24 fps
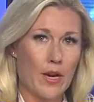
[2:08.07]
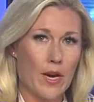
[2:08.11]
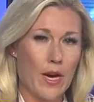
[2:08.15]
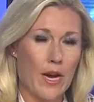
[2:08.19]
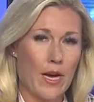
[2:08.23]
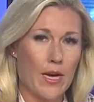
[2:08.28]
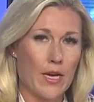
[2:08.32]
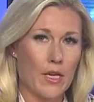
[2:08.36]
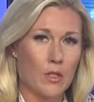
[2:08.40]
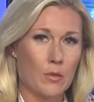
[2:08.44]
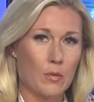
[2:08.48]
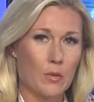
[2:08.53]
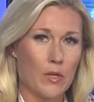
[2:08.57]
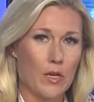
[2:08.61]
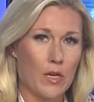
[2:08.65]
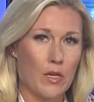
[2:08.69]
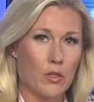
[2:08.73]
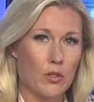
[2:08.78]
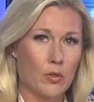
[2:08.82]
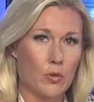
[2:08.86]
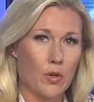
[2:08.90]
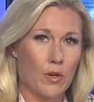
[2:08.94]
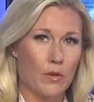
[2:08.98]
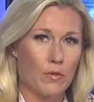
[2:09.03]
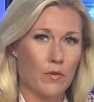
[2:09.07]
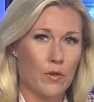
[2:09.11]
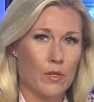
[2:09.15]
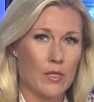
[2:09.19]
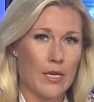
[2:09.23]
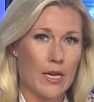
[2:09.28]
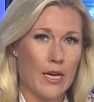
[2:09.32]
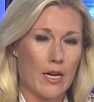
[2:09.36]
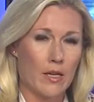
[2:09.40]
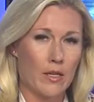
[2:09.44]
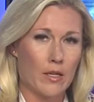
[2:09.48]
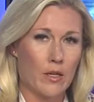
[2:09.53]
highest pedestrian
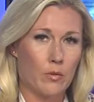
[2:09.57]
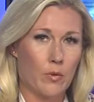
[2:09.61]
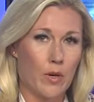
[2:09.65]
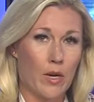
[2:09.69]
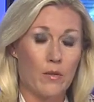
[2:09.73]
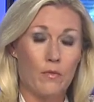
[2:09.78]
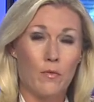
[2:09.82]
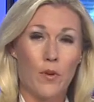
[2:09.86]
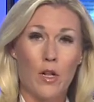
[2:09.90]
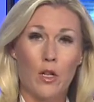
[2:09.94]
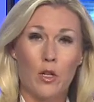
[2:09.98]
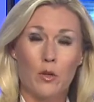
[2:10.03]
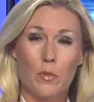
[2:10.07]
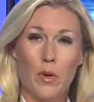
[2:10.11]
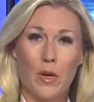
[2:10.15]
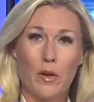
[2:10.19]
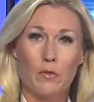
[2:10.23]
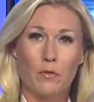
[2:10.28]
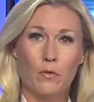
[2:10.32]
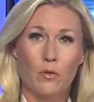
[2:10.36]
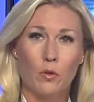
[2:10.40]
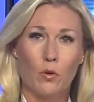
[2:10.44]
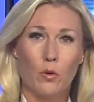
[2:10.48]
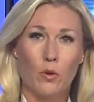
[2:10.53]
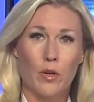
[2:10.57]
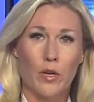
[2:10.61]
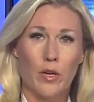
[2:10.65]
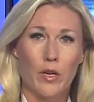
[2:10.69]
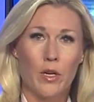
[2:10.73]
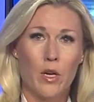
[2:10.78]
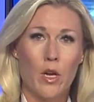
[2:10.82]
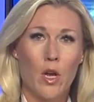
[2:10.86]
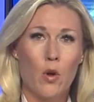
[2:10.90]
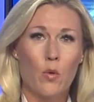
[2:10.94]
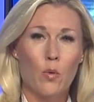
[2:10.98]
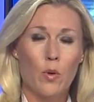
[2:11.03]
fatality rate, followed by Florida.
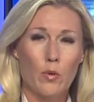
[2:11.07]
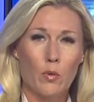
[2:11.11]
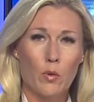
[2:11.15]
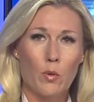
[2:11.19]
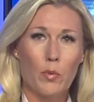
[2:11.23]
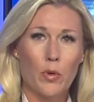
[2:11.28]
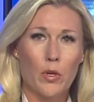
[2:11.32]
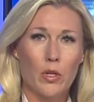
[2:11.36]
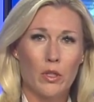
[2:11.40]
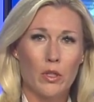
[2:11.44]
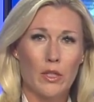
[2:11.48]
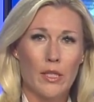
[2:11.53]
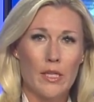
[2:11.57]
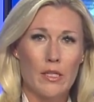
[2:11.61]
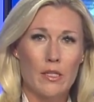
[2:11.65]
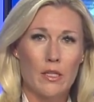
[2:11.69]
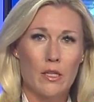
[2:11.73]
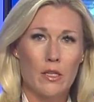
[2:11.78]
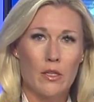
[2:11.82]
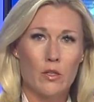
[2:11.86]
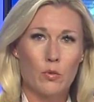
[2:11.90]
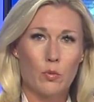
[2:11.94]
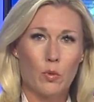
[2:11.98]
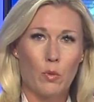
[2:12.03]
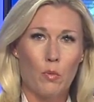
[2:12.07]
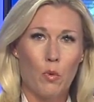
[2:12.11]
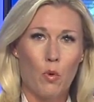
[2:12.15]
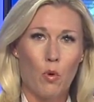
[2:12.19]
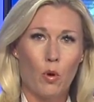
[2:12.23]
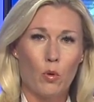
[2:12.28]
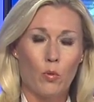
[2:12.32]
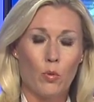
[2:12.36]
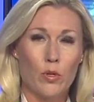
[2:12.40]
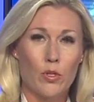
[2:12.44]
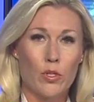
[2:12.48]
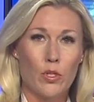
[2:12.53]
We will put a link to this
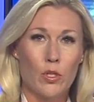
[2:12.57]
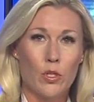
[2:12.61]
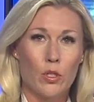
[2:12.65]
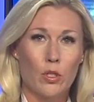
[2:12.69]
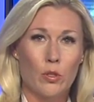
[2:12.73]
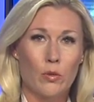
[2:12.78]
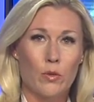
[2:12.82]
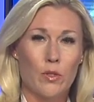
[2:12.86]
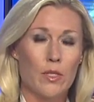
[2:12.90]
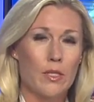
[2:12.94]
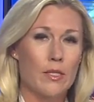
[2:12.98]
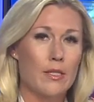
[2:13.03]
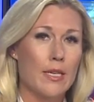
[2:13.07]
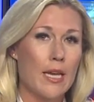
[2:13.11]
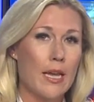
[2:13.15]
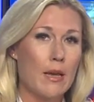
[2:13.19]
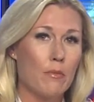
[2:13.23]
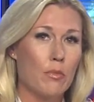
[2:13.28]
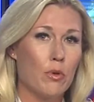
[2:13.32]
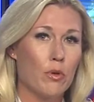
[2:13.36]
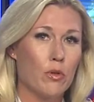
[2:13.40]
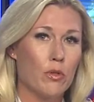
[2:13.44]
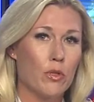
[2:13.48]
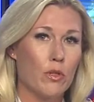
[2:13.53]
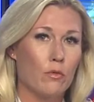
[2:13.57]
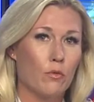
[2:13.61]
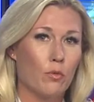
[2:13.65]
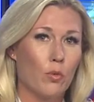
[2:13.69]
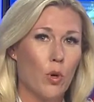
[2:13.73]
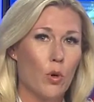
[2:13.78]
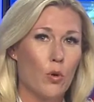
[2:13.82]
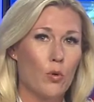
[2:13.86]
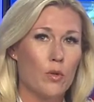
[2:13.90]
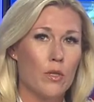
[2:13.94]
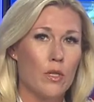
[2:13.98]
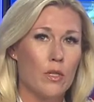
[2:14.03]
report, which includes examples of
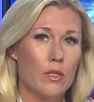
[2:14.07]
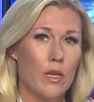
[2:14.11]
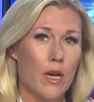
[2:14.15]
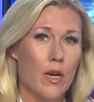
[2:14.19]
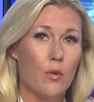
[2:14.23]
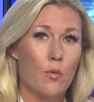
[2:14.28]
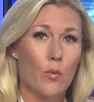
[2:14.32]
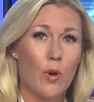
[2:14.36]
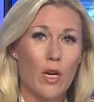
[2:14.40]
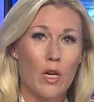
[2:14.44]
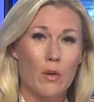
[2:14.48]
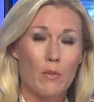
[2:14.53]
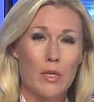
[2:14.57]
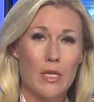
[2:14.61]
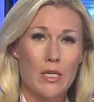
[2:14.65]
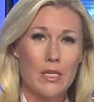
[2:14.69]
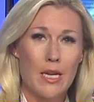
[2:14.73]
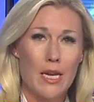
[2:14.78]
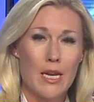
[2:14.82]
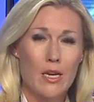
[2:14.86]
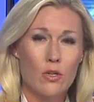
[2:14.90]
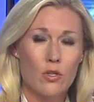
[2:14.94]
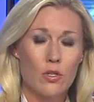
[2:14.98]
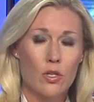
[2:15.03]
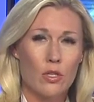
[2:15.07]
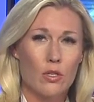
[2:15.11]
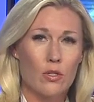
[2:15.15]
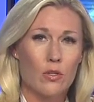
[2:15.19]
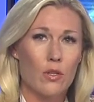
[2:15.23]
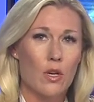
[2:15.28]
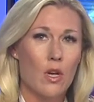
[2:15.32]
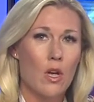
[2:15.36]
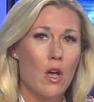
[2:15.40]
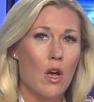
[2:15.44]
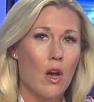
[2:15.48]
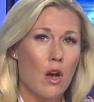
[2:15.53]
road design
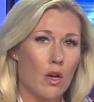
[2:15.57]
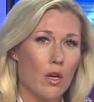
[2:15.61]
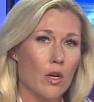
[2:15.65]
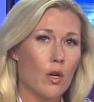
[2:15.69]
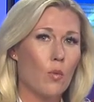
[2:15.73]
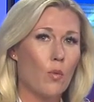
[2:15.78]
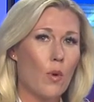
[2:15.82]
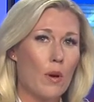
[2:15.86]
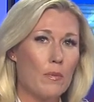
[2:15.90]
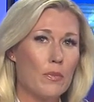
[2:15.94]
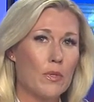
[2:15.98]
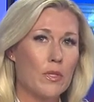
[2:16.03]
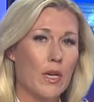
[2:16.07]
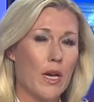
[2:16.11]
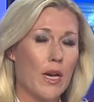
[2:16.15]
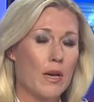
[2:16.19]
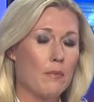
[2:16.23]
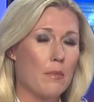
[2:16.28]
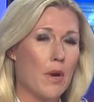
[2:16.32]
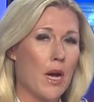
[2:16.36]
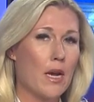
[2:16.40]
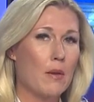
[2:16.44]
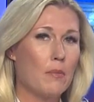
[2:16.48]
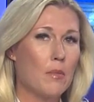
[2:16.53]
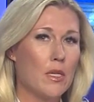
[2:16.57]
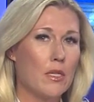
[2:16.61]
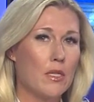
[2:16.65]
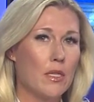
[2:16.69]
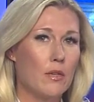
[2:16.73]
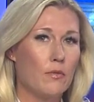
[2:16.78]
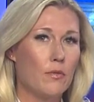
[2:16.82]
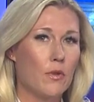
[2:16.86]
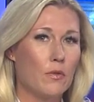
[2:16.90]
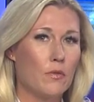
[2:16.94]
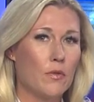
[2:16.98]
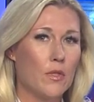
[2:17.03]
recommendations, on our website,
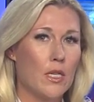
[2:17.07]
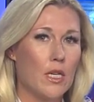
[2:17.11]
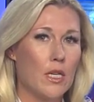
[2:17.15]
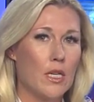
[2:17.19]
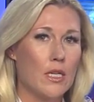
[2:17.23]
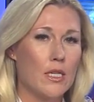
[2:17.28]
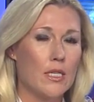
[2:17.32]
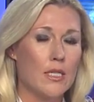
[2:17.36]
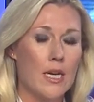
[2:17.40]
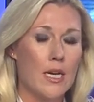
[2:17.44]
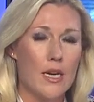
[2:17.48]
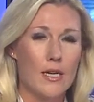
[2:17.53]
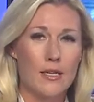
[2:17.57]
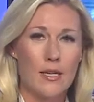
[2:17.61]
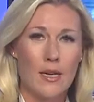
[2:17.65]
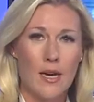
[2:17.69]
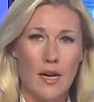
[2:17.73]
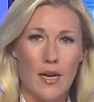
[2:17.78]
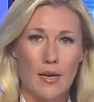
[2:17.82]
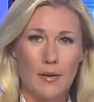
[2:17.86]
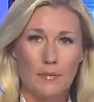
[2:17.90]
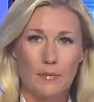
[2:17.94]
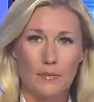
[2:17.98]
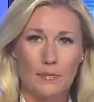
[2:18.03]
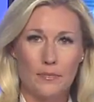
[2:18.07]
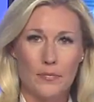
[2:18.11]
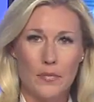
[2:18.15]
mynbc15.com.